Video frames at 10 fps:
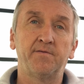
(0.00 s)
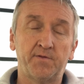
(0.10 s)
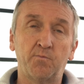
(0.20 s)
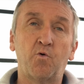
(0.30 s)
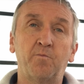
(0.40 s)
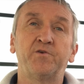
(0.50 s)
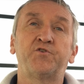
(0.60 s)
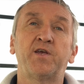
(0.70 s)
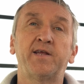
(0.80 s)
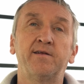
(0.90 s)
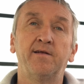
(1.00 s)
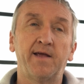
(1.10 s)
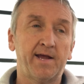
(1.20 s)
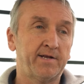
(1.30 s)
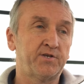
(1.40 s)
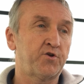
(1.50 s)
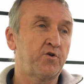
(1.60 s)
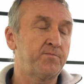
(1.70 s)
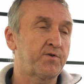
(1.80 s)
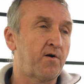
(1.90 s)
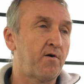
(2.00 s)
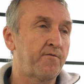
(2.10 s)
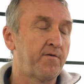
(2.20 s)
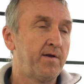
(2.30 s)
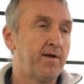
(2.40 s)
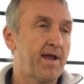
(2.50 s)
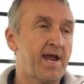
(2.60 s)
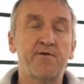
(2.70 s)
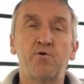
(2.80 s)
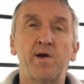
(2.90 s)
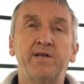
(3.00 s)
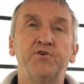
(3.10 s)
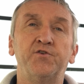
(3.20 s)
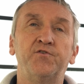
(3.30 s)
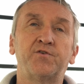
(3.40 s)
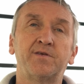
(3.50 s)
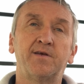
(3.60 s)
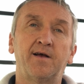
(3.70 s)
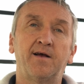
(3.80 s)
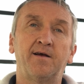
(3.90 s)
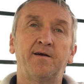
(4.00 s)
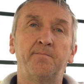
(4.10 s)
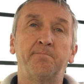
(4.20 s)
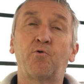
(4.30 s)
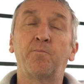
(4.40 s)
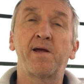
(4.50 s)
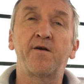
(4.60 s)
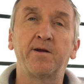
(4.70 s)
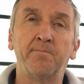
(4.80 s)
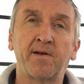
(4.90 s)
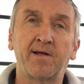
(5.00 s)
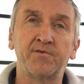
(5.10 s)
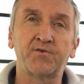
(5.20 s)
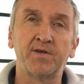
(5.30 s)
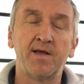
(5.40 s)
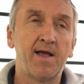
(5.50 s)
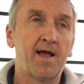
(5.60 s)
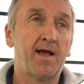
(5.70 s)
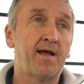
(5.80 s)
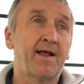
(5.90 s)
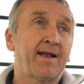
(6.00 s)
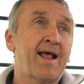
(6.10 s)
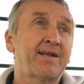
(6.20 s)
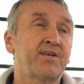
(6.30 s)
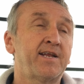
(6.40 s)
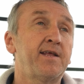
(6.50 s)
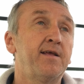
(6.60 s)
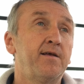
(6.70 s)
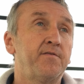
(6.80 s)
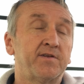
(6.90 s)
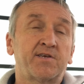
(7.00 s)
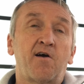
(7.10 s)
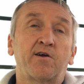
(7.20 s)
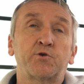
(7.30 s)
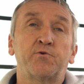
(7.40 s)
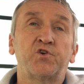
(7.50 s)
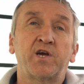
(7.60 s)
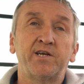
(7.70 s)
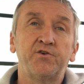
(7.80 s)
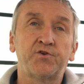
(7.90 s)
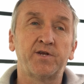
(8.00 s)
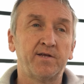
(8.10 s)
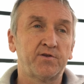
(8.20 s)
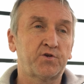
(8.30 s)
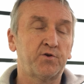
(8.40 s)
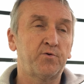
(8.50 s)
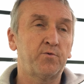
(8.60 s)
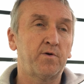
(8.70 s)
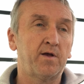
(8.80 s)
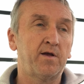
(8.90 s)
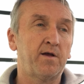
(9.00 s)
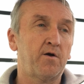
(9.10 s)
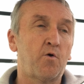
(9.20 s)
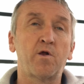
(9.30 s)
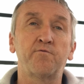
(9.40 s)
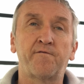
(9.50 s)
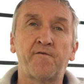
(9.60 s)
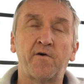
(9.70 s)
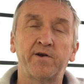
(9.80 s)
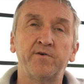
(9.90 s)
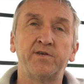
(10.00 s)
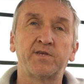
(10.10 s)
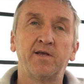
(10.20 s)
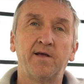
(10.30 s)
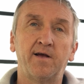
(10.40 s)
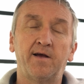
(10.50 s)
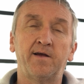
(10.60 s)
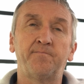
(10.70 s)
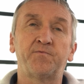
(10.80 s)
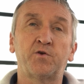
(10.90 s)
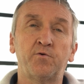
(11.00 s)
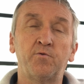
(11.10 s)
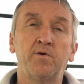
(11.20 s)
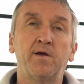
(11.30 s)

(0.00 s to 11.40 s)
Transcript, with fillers: the war machine in terms of aero engines, um, ball bearing plants, uh, and latterly the targets were changed to uh, oil refineries um, to